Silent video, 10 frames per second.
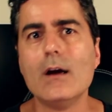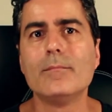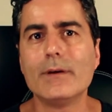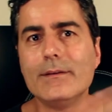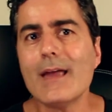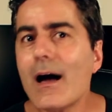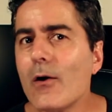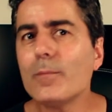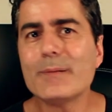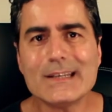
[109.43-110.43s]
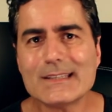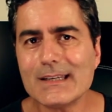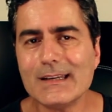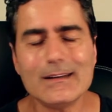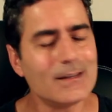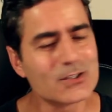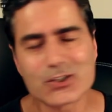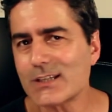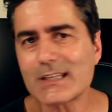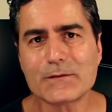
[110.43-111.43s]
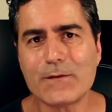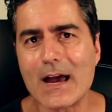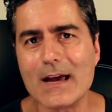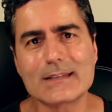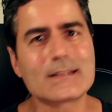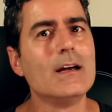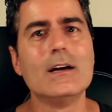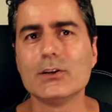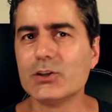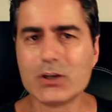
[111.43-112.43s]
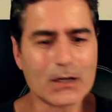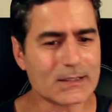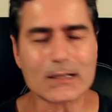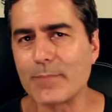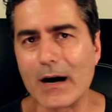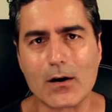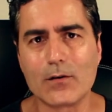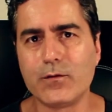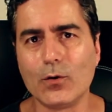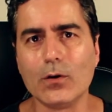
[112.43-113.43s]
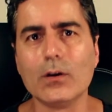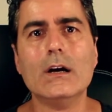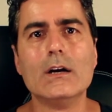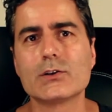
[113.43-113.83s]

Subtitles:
But now PC is just as fast, just as powerful.